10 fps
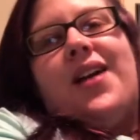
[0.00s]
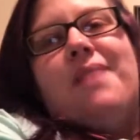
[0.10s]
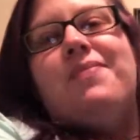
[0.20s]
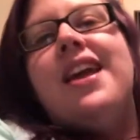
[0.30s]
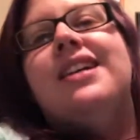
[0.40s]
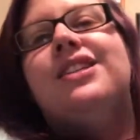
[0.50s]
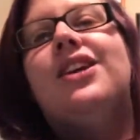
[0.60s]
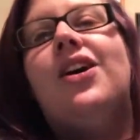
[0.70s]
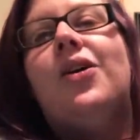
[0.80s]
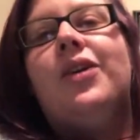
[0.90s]
Okay.
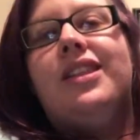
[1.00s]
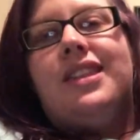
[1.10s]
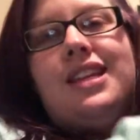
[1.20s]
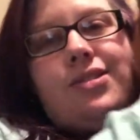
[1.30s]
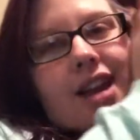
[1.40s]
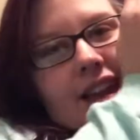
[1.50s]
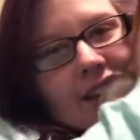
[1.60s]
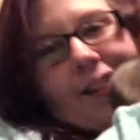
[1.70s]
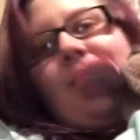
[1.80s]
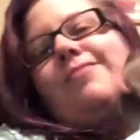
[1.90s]
So this right
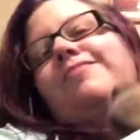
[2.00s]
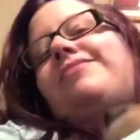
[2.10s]
here,